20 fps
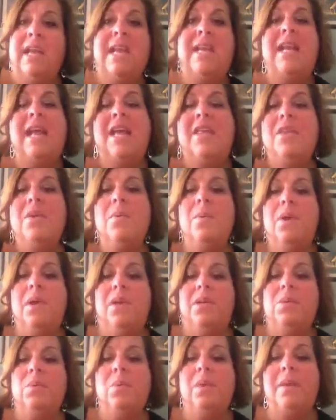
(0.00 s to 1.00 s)
In other
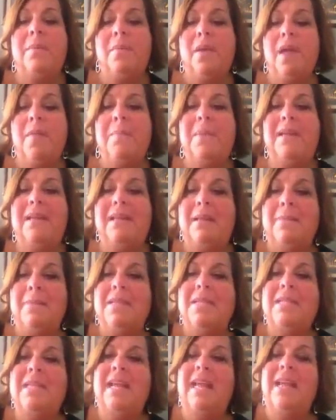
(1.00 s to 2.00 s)
words, we might be
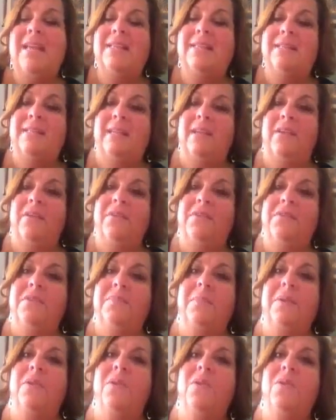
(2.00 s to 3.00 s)
limiting
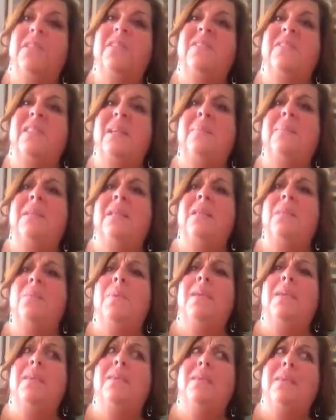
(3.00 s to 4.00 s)
ourselves because of something that
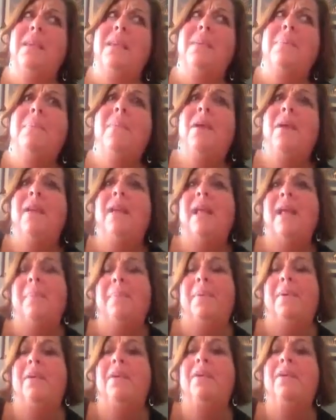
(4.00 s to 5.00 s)
we think might
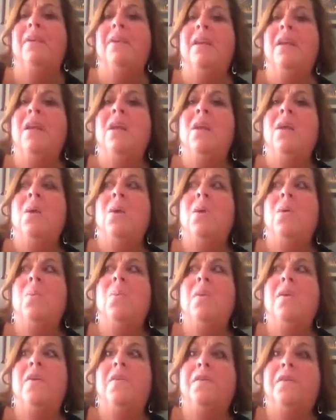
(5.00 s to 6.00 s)
happen or
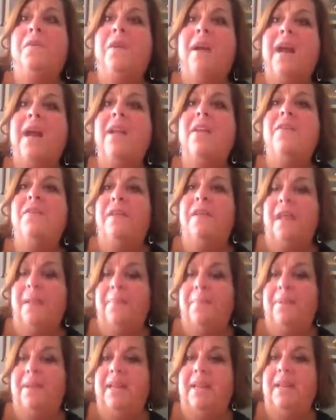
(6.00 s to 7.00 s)
we're afraid of
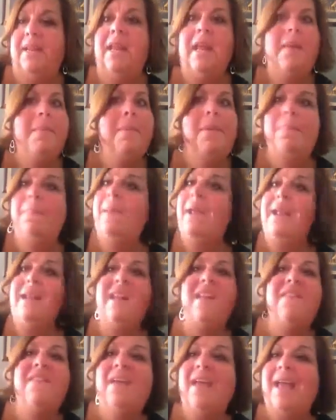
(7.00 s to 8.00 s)
happening, but may
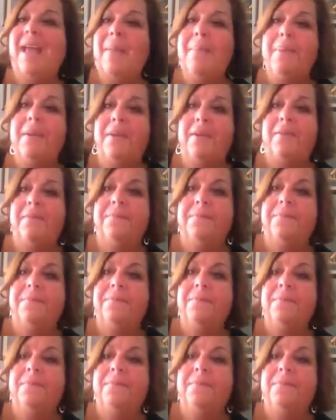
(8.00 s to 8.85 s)
never happen.